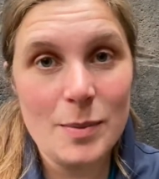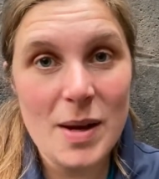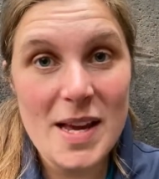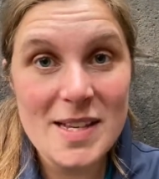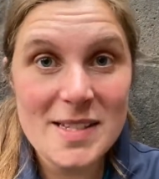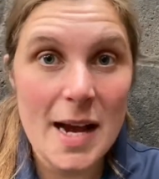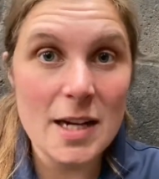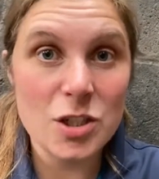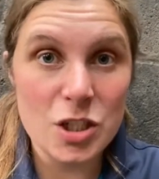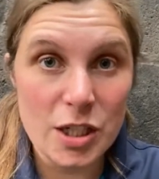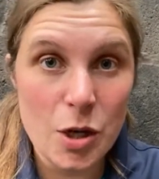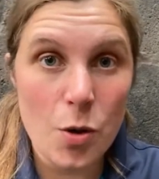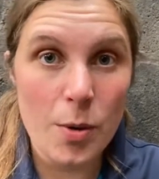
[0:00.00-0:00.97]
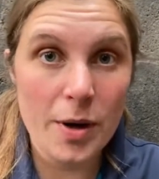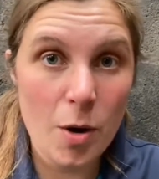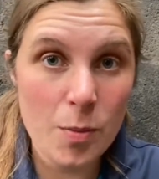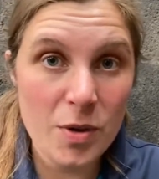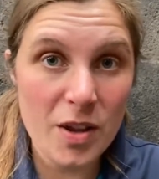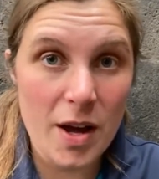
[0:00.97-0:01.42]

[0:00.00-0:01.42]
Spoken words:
is actually going on with